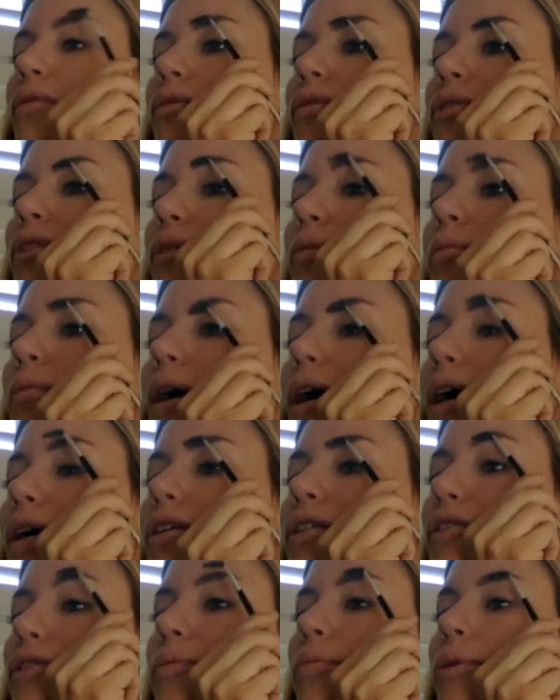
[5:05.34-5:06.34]
the
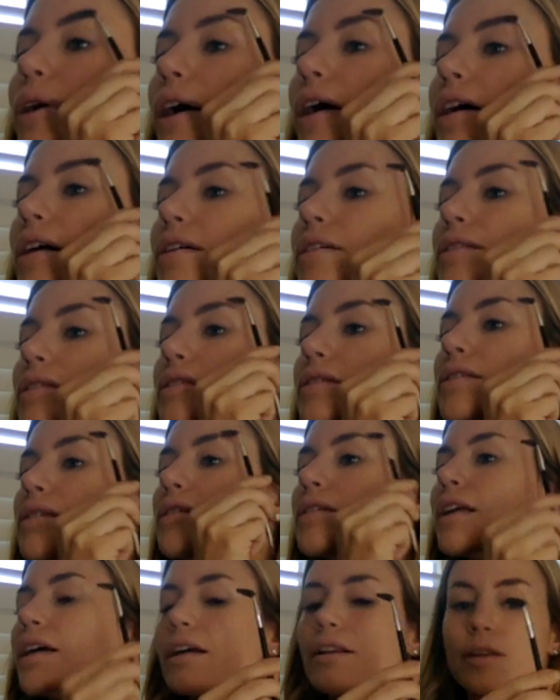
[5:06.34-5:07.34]
model's brows,
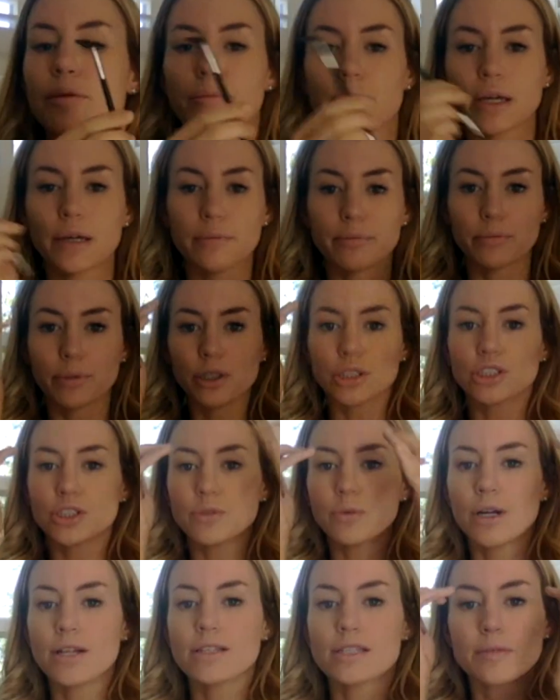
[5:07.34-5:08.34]
like the big
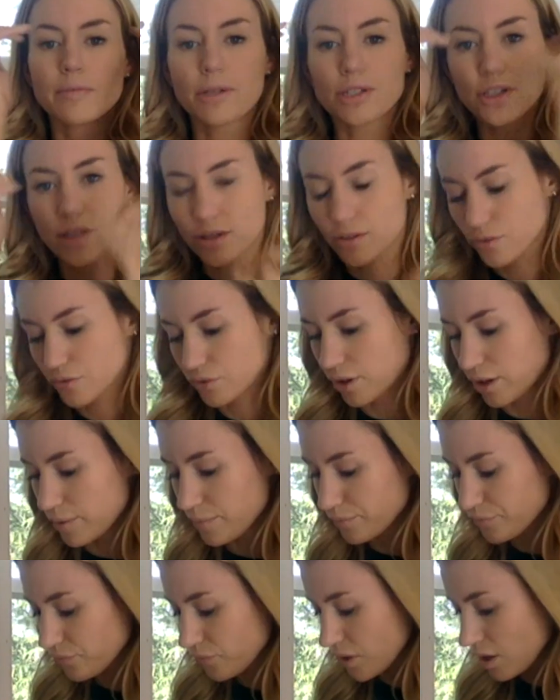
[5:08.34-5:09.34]
bushy ones, especially in the
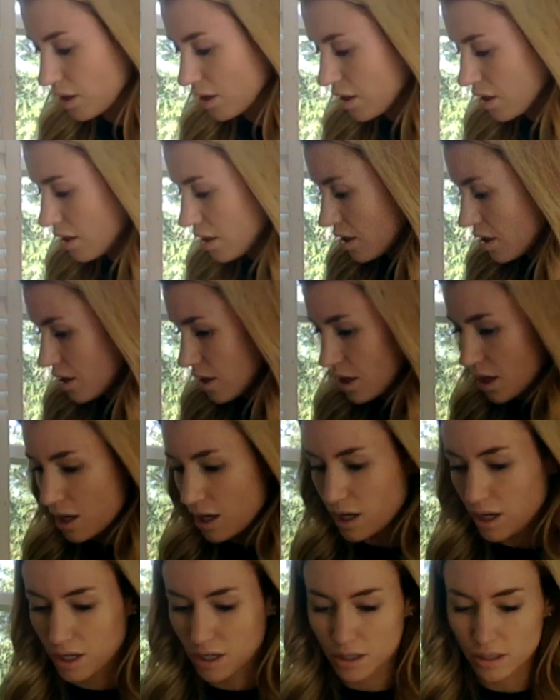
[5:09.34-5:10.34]
front.
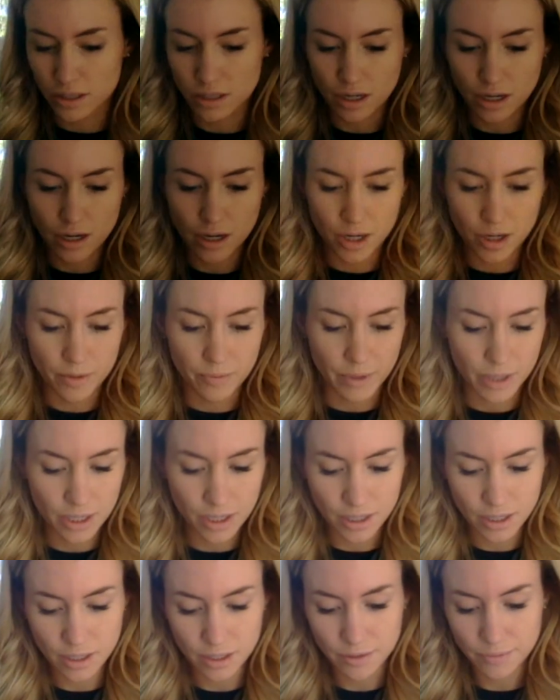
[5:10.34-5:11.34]
And I'm
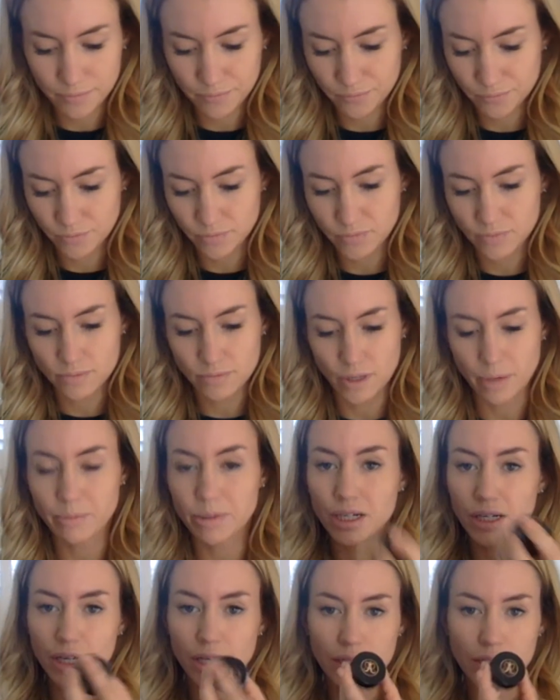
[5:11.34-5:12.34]
going
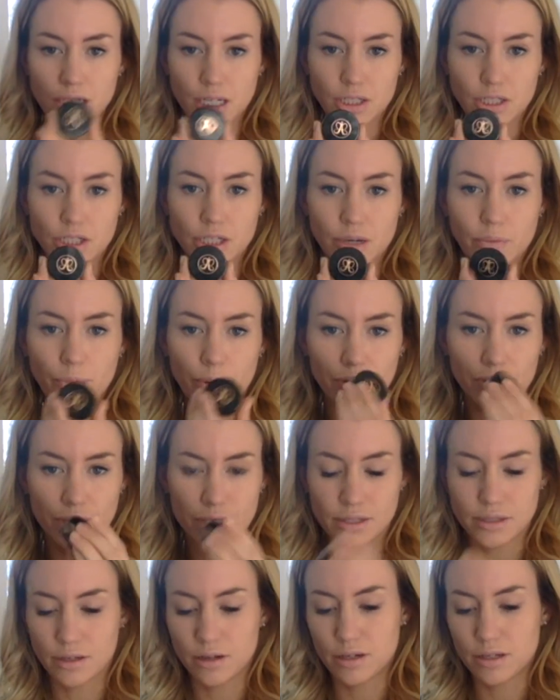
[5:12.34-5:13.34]
to kind of touch it up with
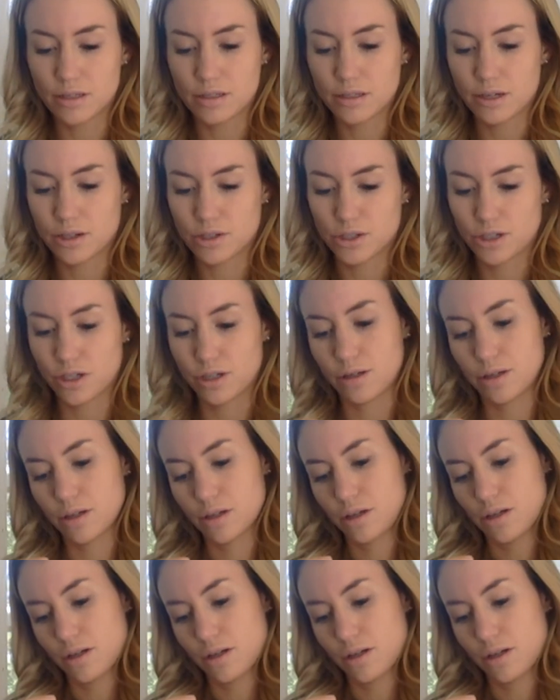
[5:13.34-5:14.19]
this Anastasia